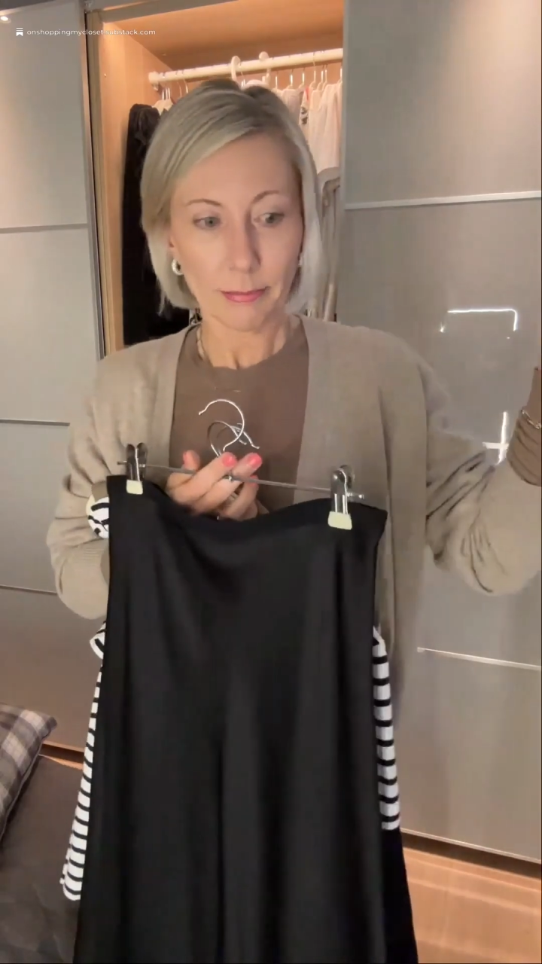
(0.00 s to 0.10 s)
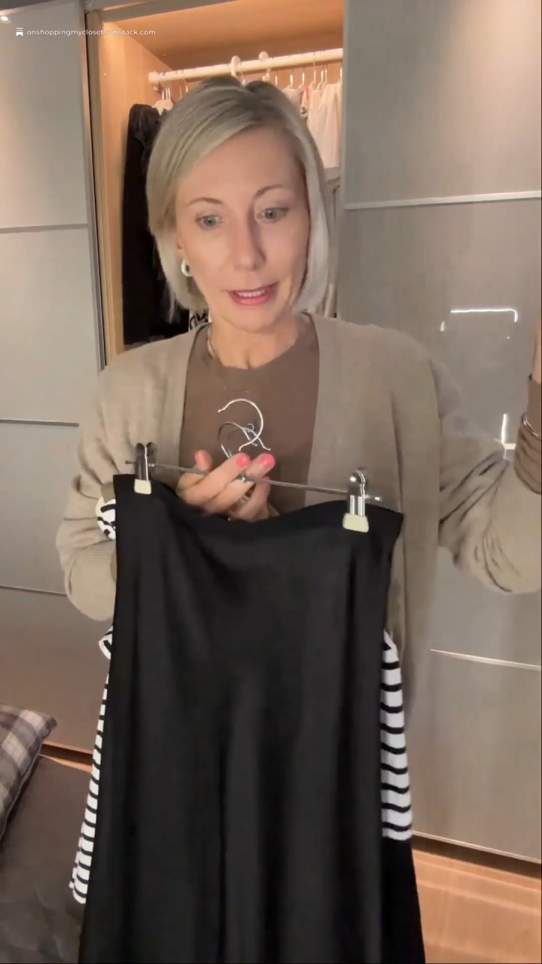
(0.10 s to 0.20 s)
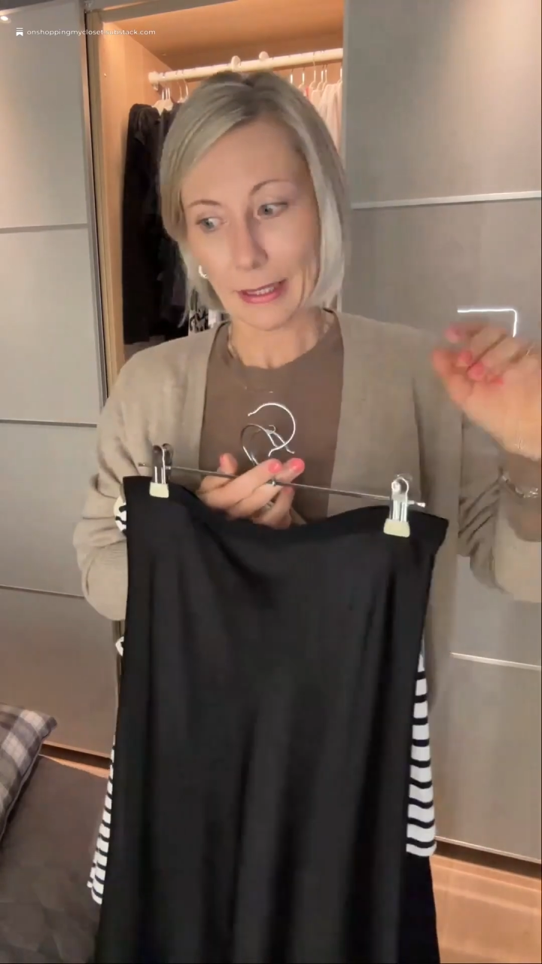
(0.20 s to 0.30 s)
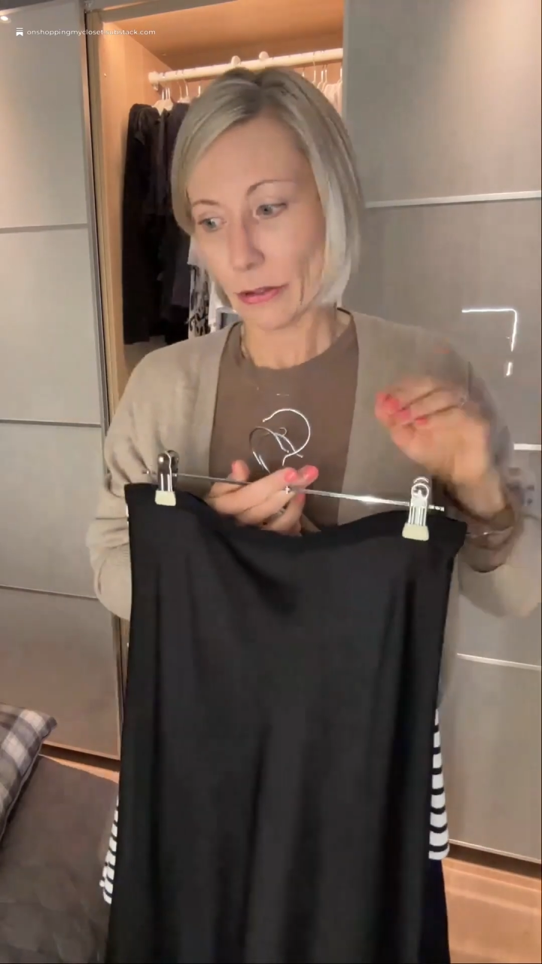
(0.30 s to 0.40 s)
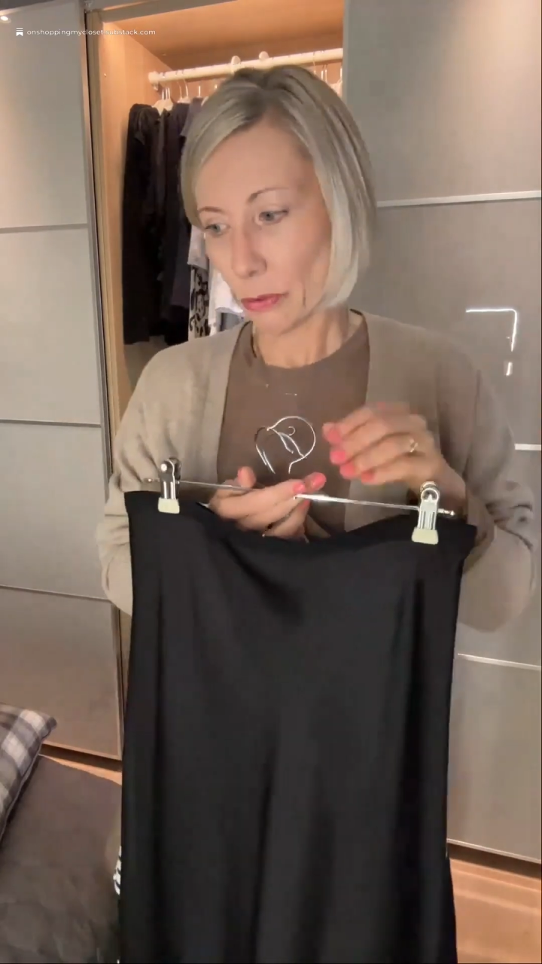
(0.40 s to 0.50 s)

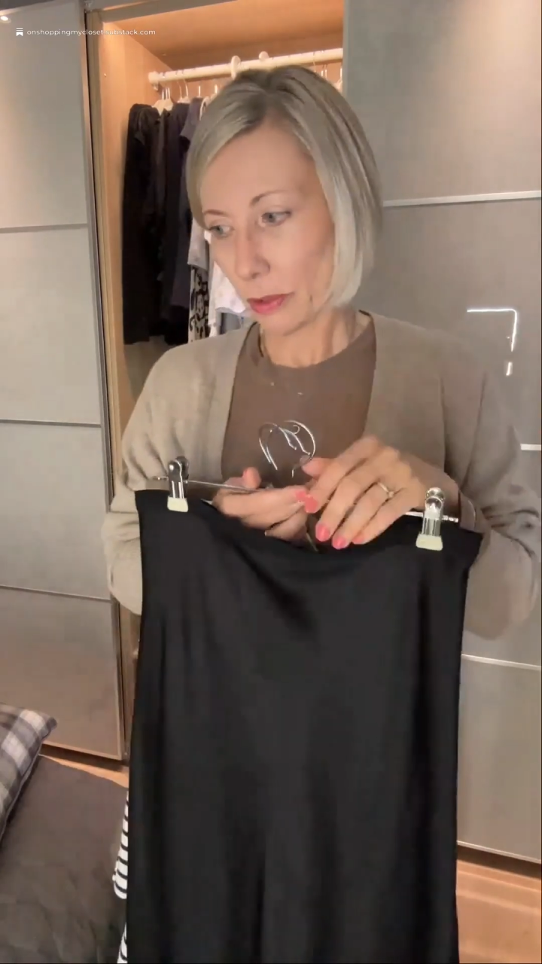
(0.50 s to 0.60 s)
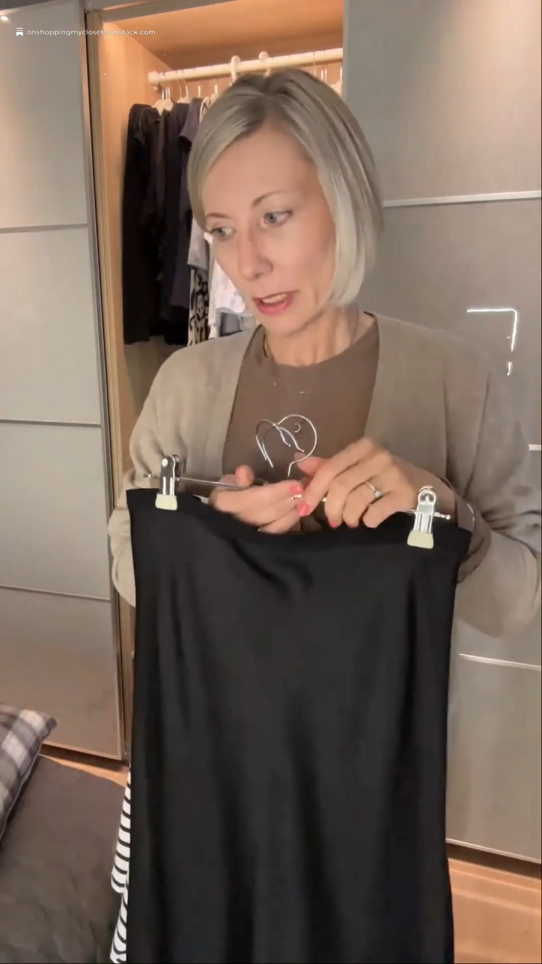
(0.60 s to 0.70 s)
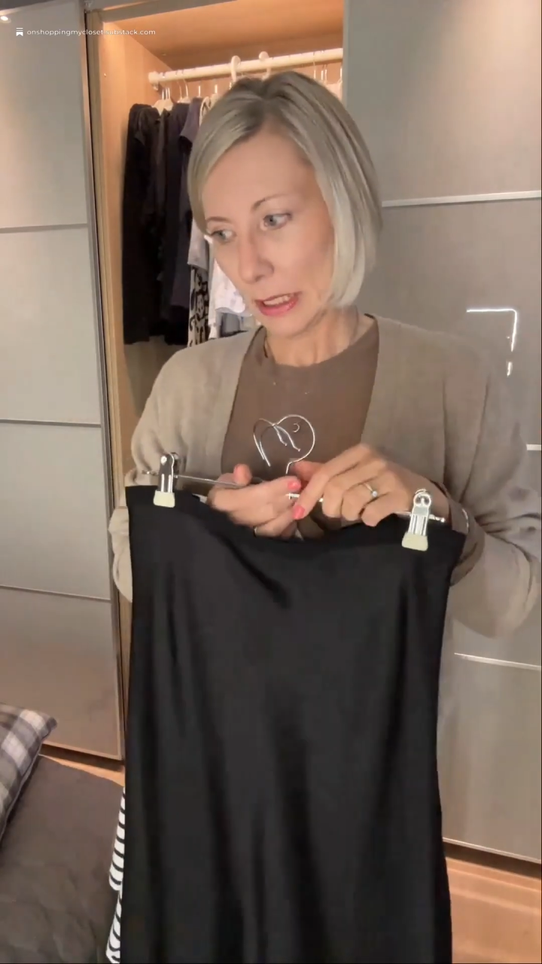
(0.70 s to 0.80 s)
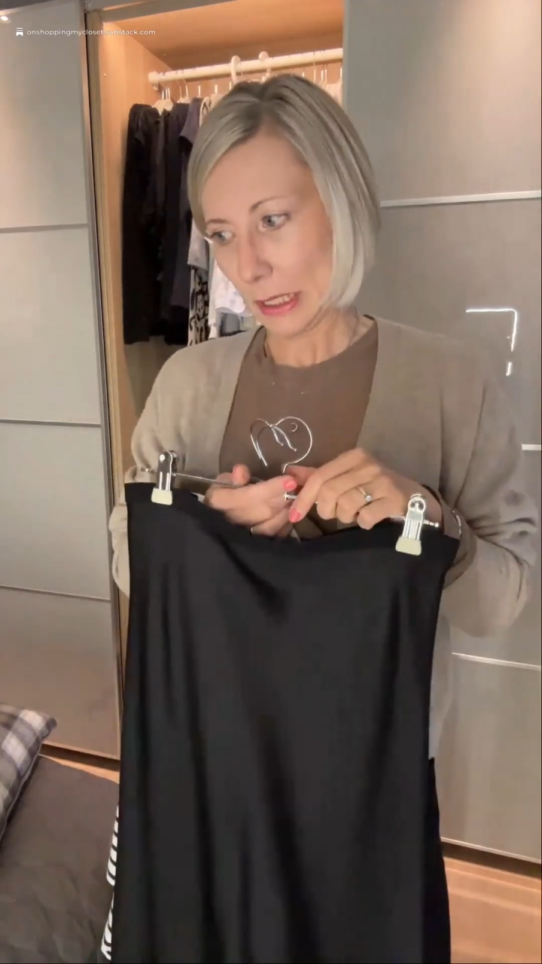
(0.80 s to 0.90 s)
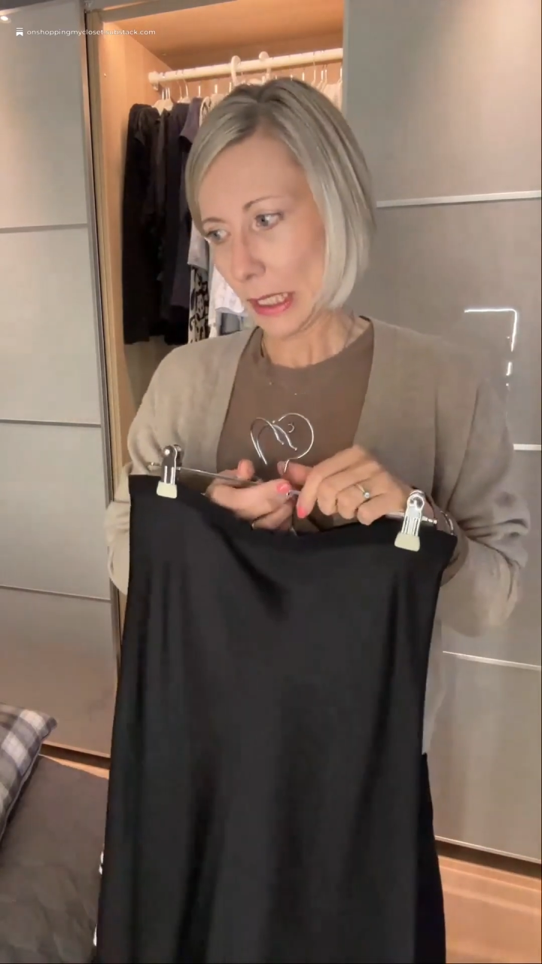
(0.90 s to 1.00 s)
biking through
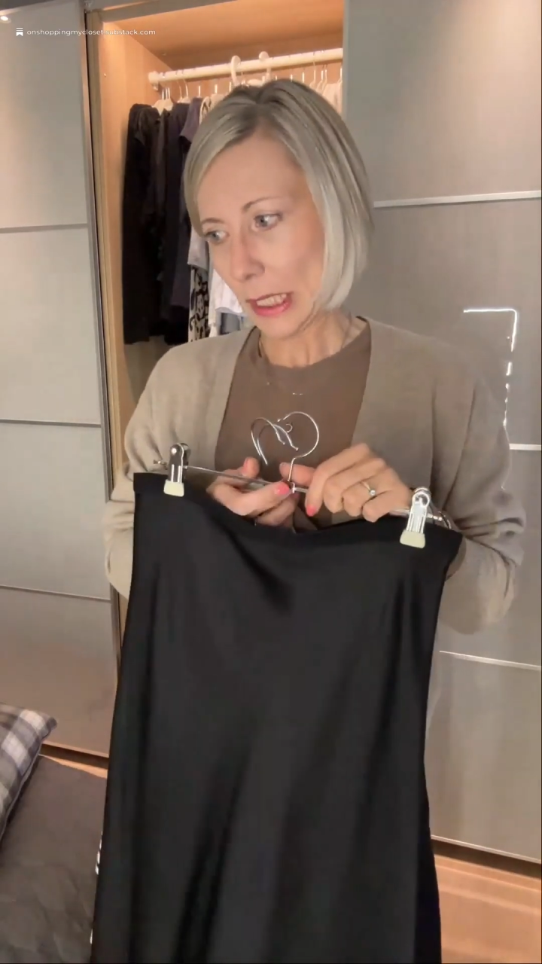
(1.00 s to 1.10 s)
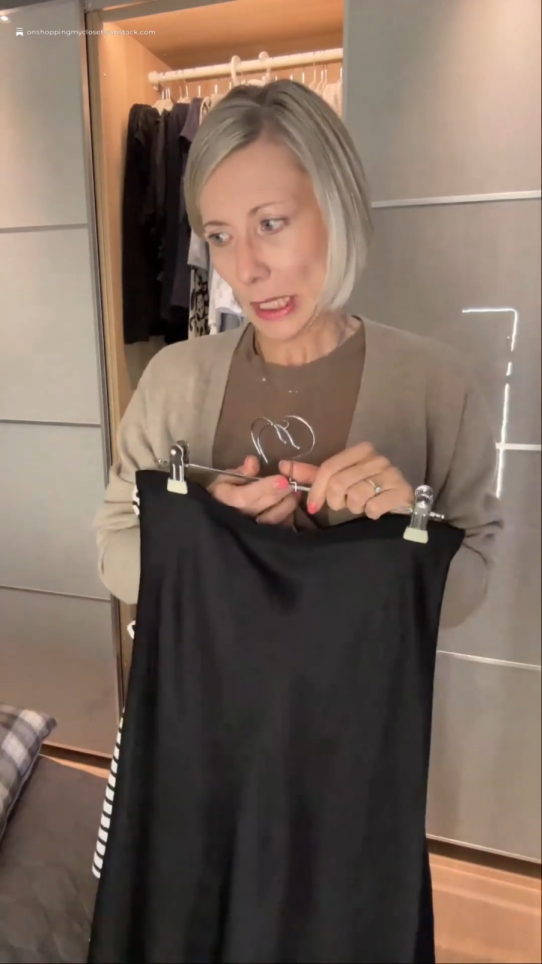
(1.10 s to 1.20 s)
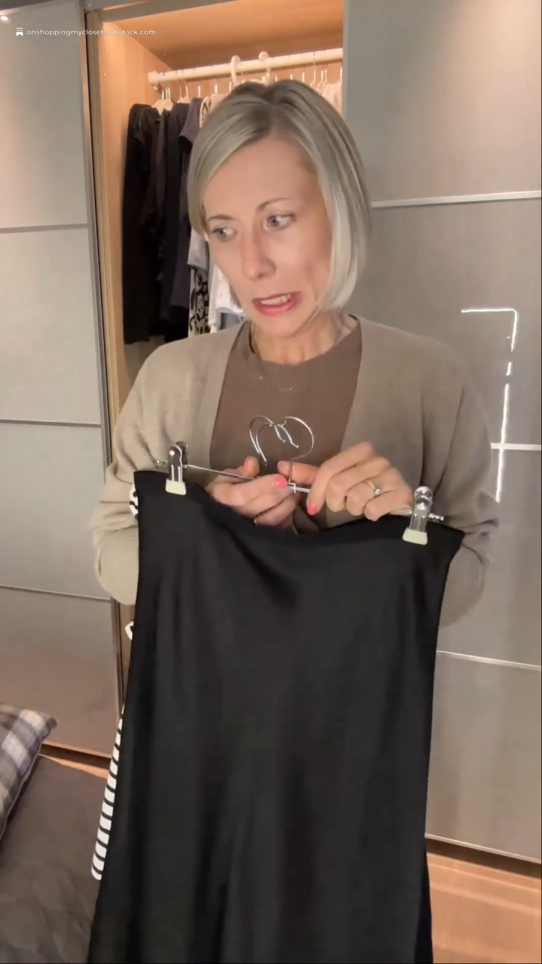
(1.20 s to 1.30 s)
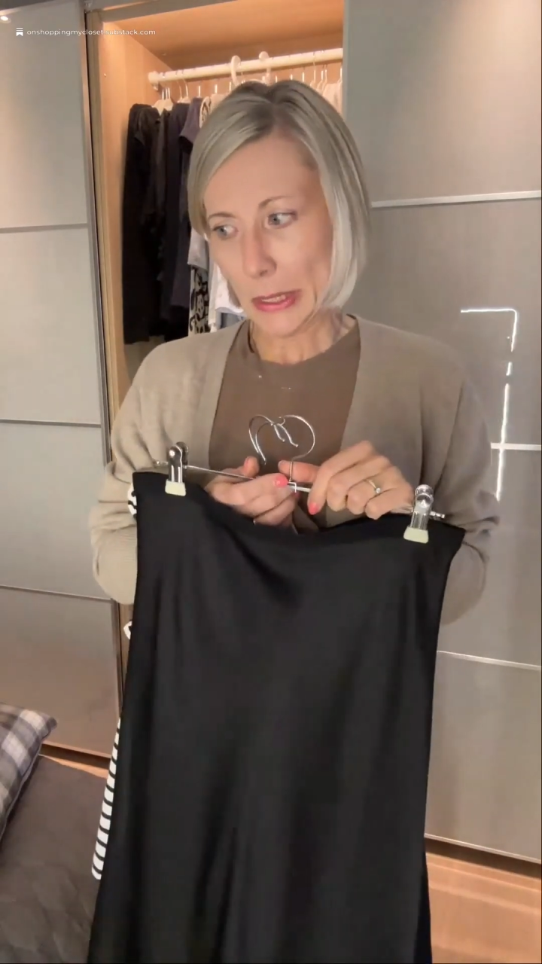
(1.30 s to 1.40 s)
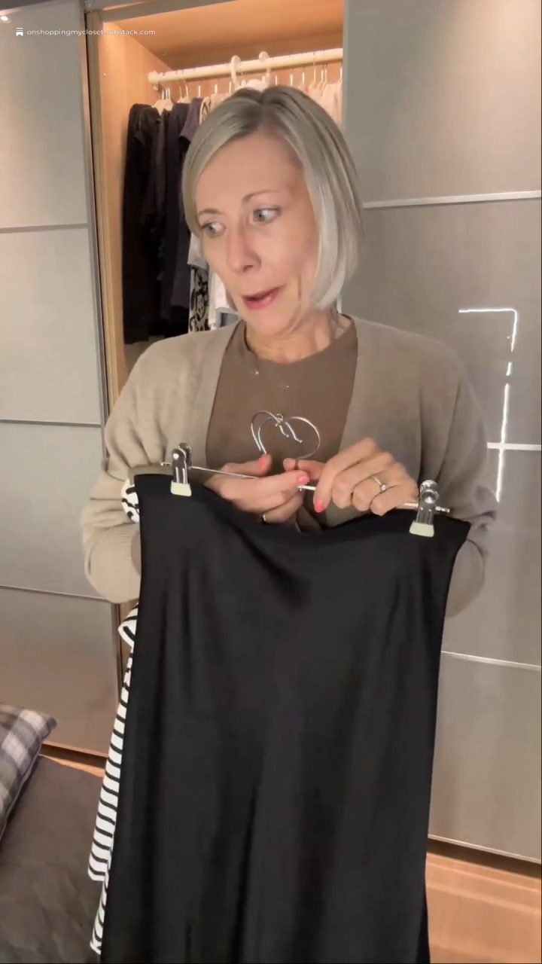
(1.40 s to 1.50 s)
the city,